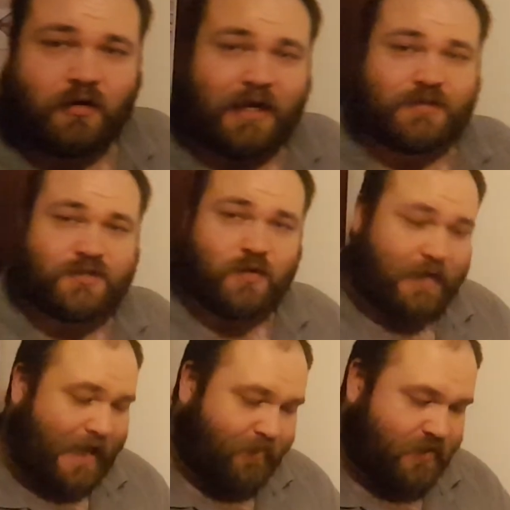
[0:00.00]
All right, so
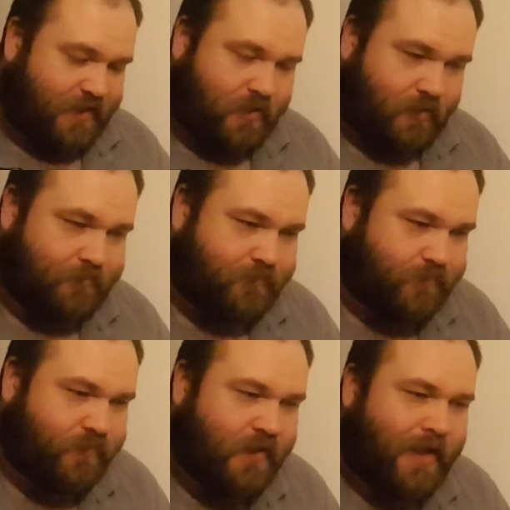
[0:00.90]
what happened here
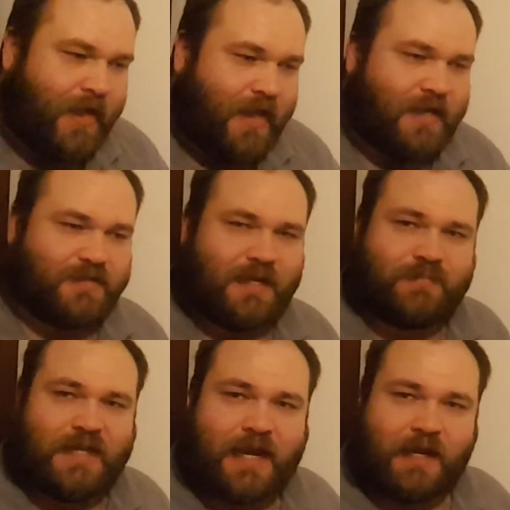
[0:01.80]
is
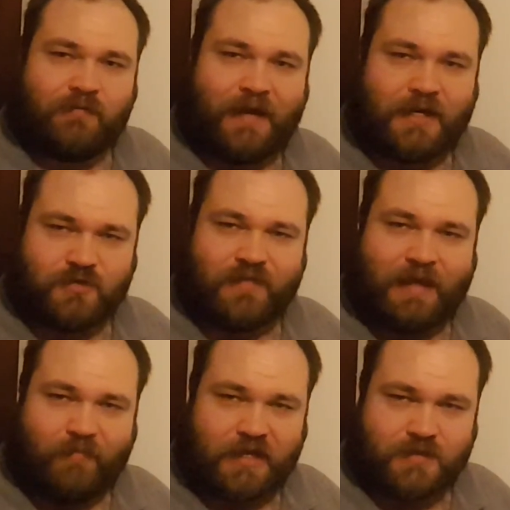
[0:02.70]
I'm taking advantage of
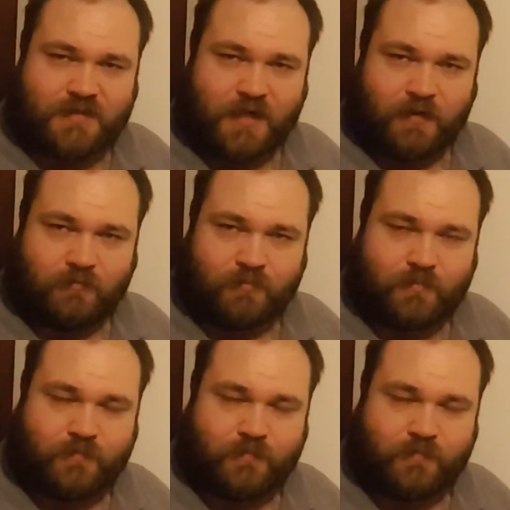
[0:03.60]
that minus sign,